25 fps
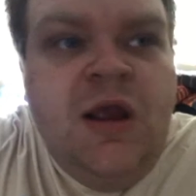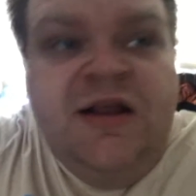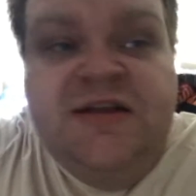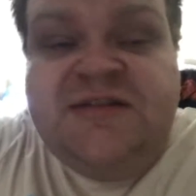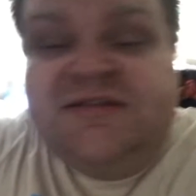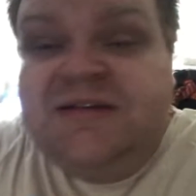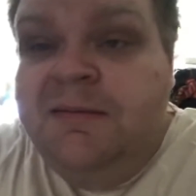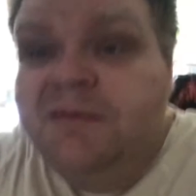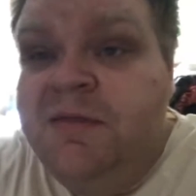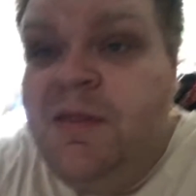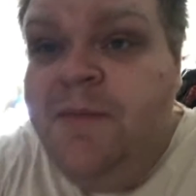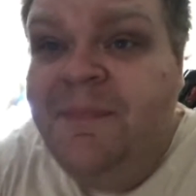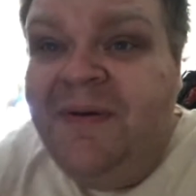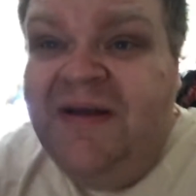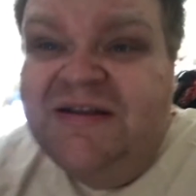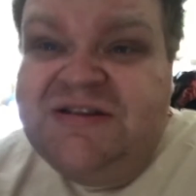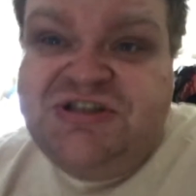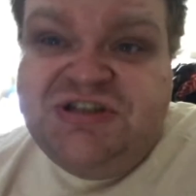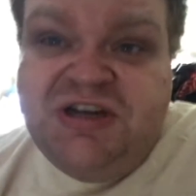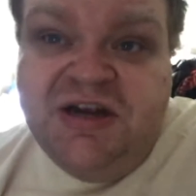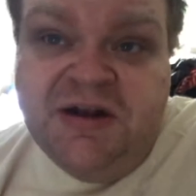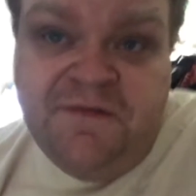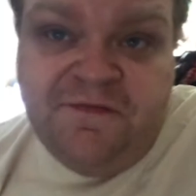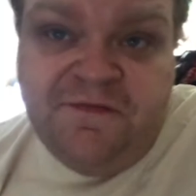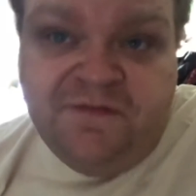And some of the best
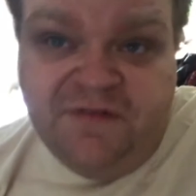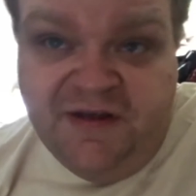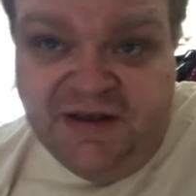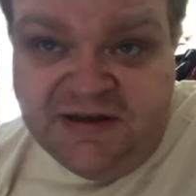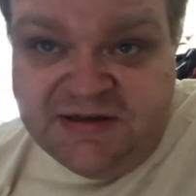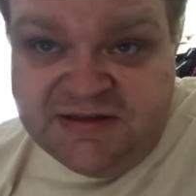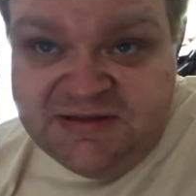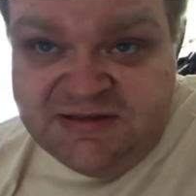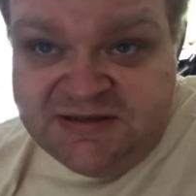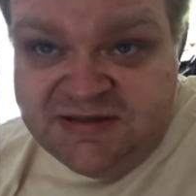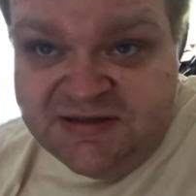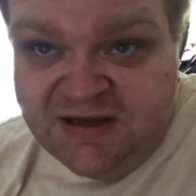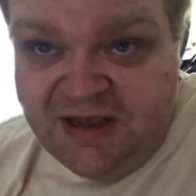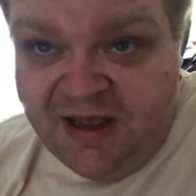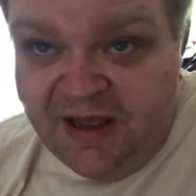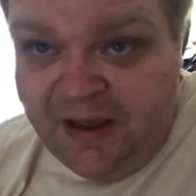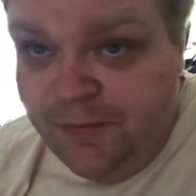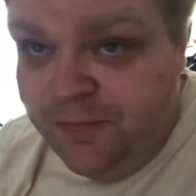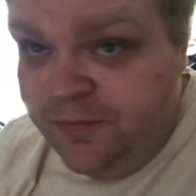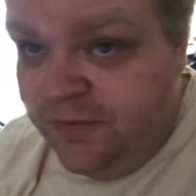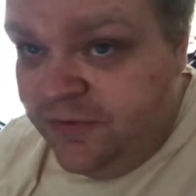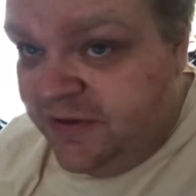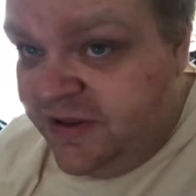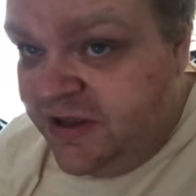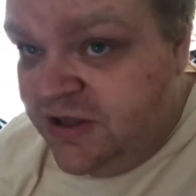chick flicks I
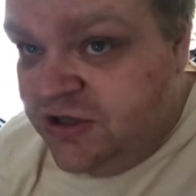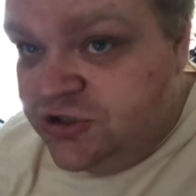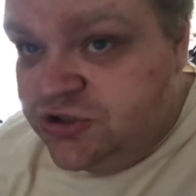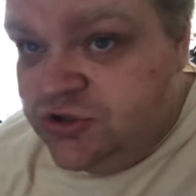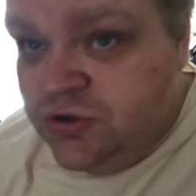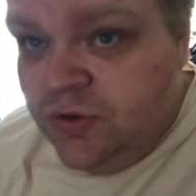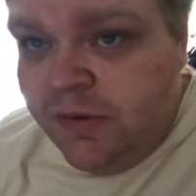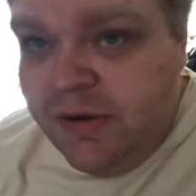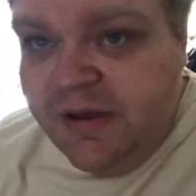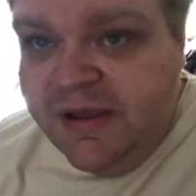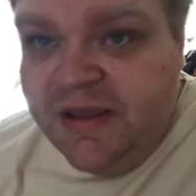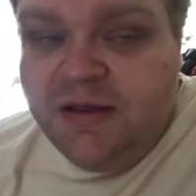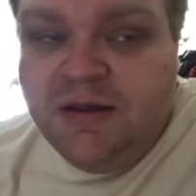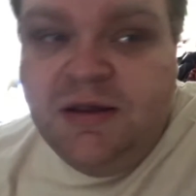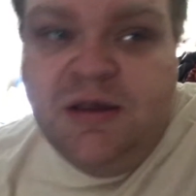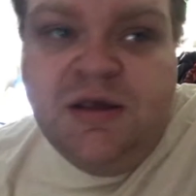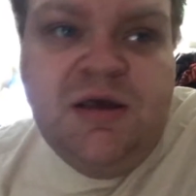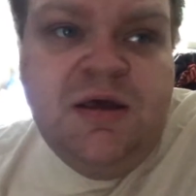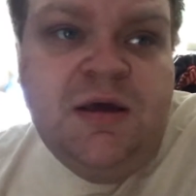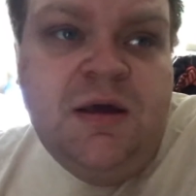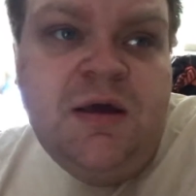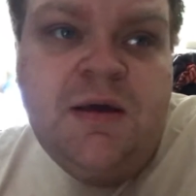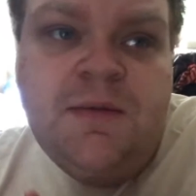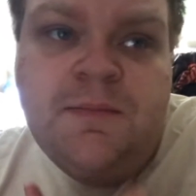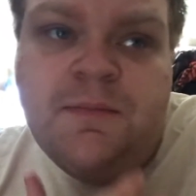really enjoy.
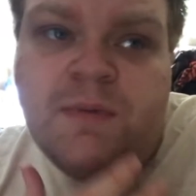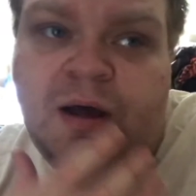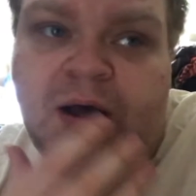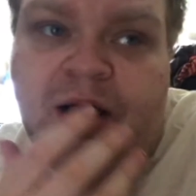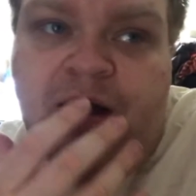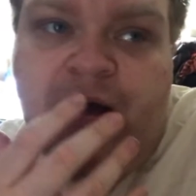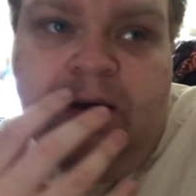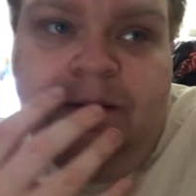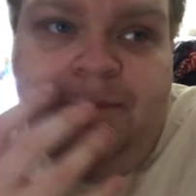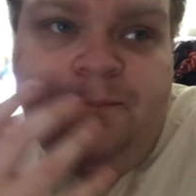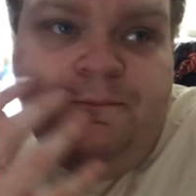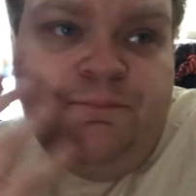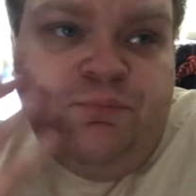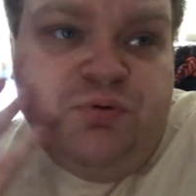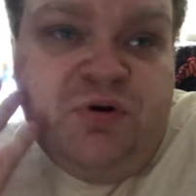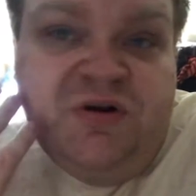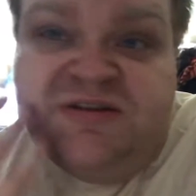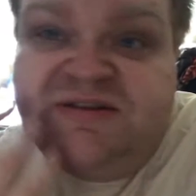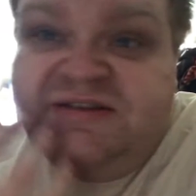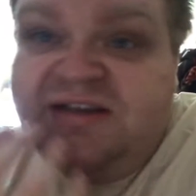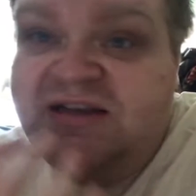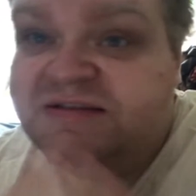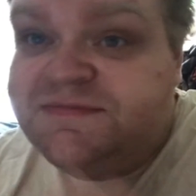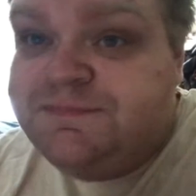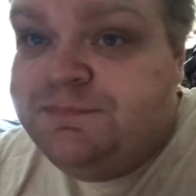Uh,
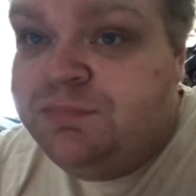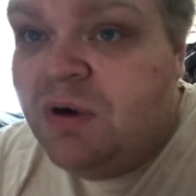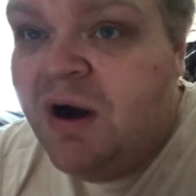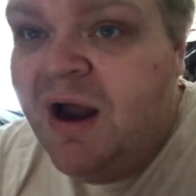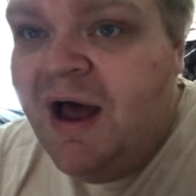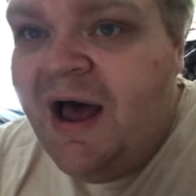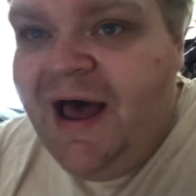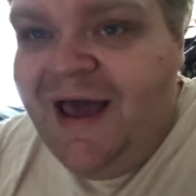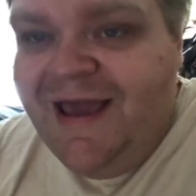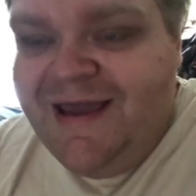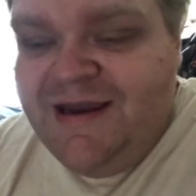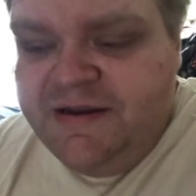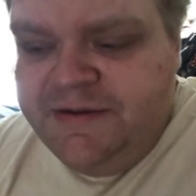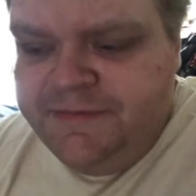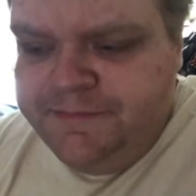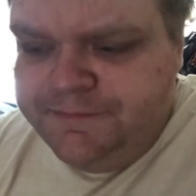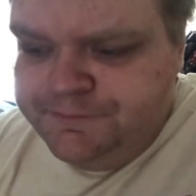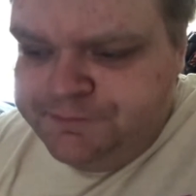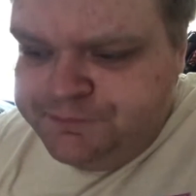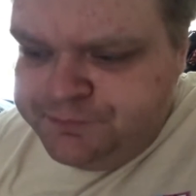Princess Bride.